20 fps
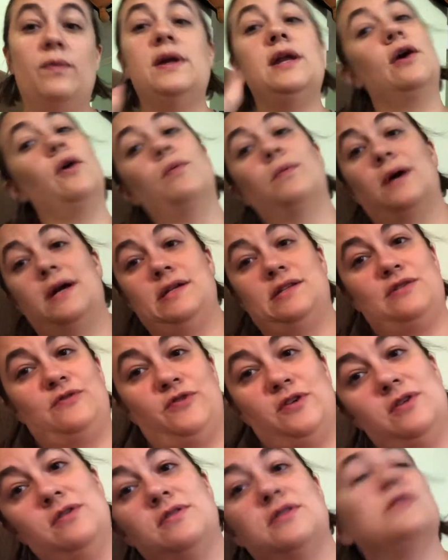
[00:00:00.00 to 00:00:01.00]
We don't waste
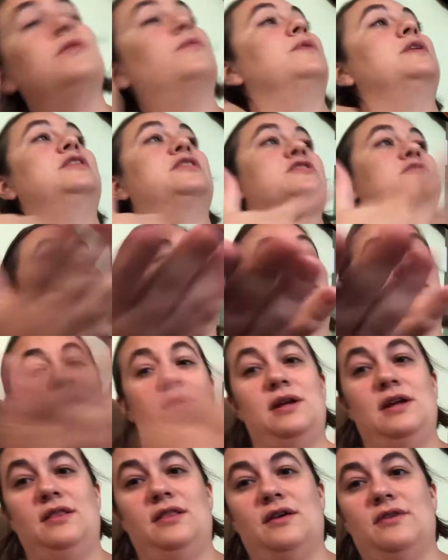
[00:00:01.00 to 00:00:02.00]
food, so we just throw
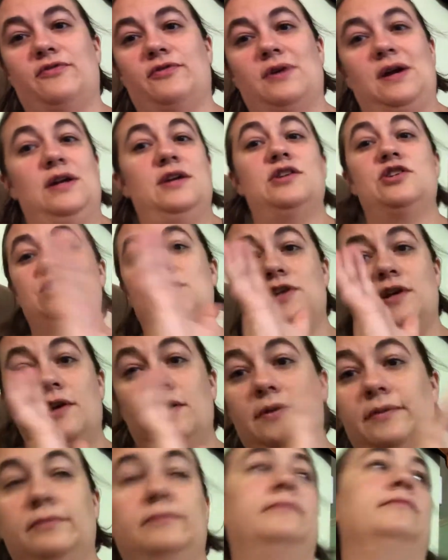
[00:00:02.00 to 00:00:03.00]
it in the fridge.
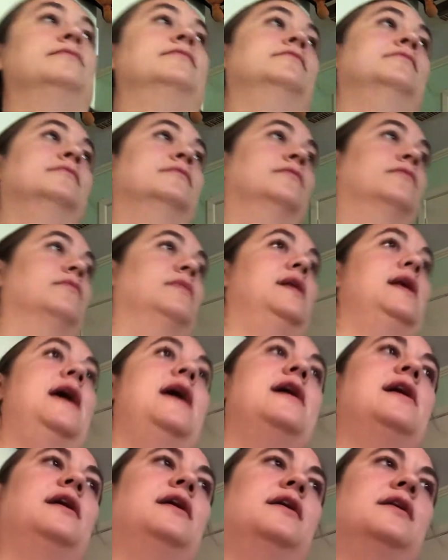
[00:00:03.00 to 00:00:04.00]

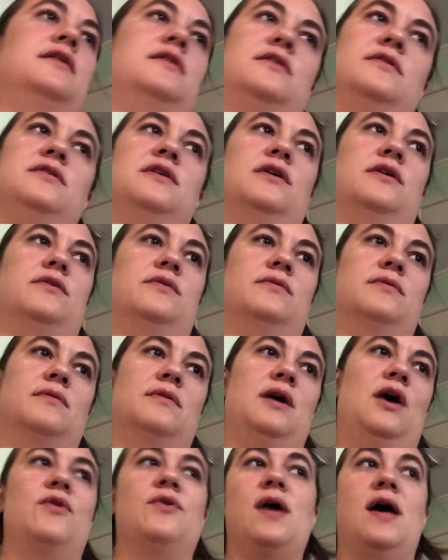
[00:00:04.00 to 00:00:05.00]
And,
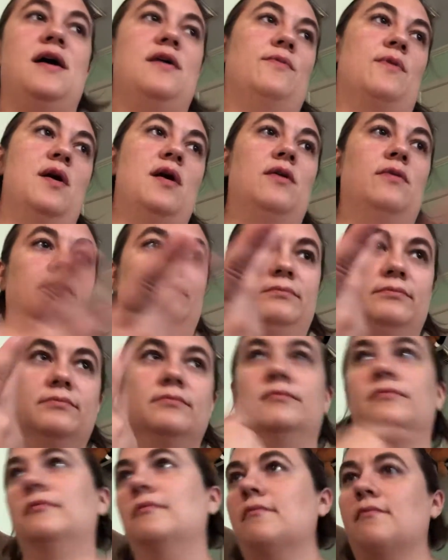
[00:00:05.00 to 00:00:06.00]
okay, well,
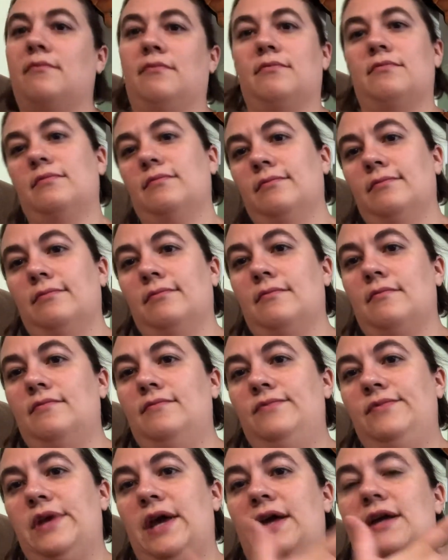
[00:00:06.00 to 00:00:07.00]

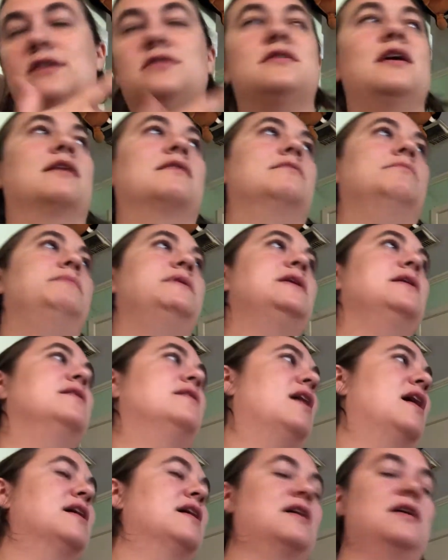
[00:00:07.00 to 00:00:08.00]
I guess that can be
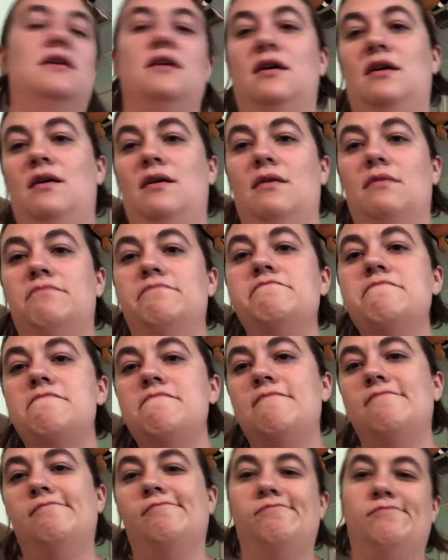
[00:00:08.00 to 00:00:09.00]
like a
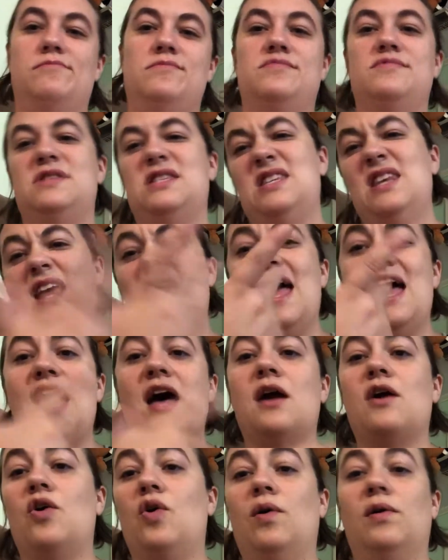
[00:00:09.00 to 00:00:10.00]

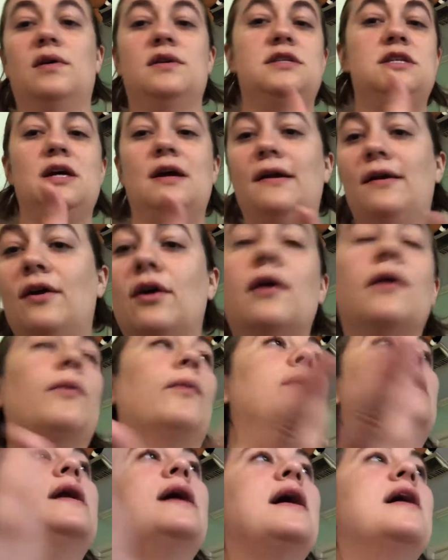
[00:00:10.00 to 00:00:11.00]
snack or dinner or
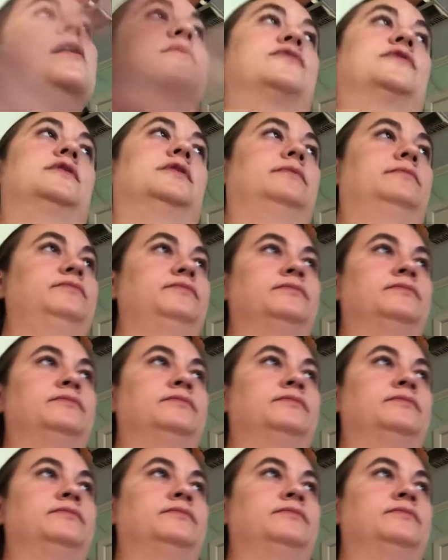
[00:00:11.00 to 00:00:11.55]
whatever.